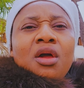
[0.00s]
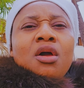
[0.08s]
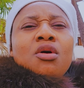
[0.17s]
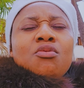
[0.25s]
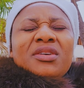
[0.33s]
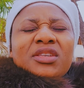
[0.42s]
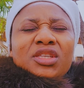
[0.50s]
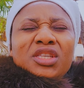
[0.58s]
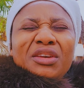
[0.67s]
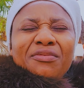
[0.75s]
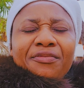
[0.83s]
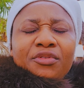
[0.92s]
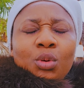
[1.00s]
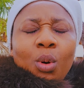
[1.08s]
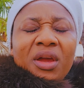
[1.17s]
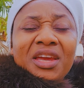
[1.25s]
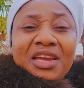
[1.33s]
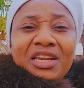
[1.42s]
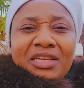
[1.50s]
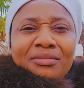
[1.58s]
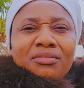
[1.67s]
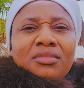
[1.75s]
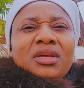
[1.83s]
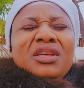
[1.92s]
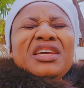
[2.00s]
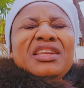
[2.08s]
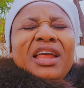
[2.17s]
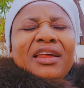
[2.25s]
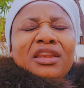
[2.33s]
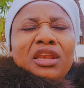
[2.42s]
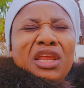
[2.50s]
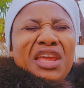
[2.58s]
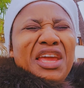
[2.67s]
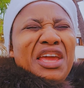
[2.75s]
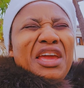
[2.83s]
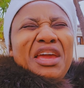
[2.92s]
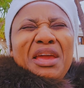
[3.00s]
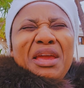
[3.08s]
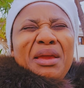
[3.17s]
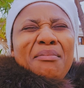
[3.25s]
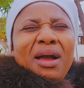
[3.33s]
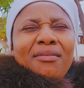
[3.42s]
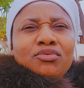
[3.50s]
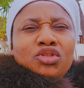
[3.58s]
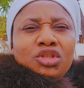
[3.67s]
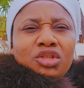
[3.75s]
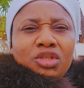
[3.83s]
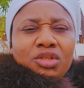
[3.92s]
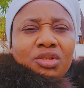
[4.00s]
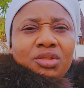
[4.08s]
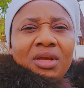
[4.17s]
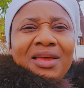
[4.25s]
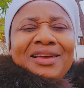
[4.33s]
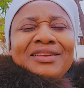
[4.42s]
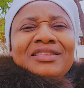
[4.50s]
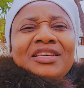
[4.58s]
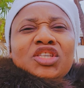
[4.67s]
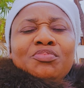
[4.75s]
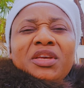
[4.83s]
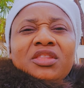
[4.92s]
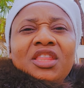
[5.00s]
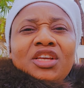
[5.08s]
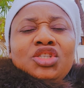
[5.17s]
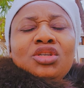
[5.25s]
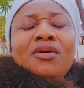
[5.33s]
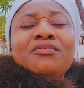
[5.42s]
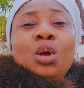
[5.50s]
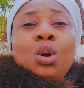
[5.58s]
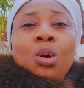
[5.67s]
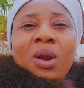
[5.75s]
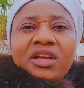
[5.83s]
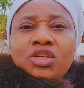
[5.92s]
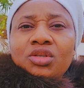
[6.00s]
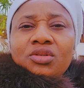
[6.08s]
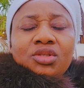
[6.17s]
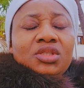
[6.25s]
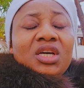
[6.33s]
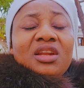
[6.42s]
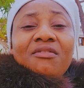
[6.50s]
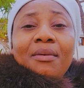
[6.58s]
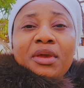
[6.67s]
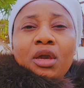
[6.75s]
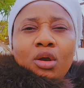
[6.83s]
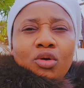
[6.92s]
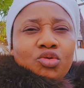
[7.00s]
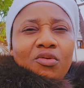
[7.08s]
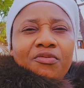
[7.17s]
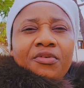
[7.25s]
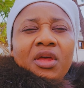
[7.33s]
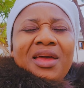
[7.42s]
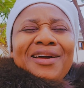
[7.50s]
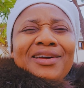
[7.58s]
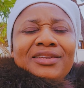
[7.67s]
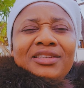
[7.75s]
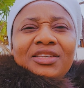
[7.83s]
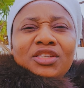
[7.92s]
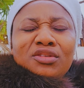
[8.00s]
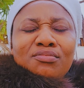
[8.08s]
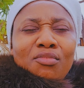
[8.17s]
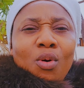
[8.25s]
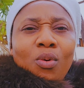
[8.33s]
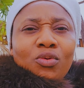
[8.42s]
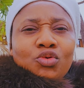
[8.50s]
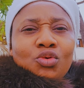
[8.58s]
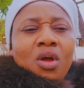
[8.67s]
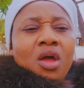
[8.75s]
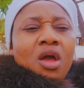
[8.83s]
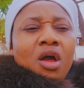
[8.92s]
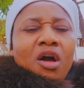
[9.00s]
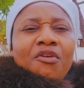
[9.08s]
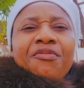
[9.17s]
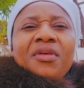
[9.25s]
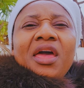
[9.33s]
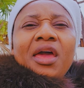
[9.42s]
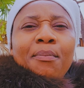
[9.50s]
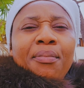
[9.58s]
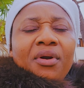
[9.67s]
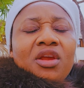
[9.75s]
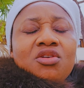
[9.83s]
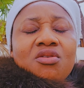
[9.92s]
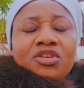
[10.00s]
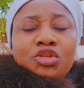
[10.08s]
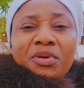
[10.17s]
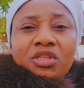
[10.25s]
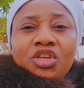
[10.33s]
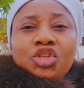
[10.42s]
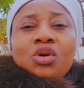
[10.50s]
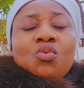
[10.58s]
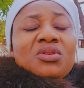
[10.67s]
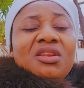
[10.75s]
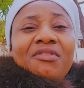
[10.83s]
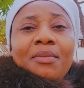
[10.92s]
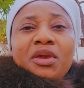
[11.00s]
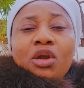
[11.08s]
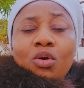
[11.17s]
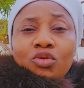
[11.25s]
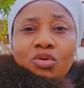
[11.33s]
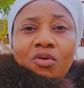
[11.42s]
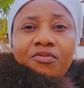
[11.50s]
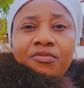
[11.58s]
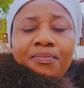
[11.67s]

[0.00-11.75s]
Receive your healing. In the name of Jesus, the expectation of the righteous shall never be cut off. This month of April, your expectation will never be cut off.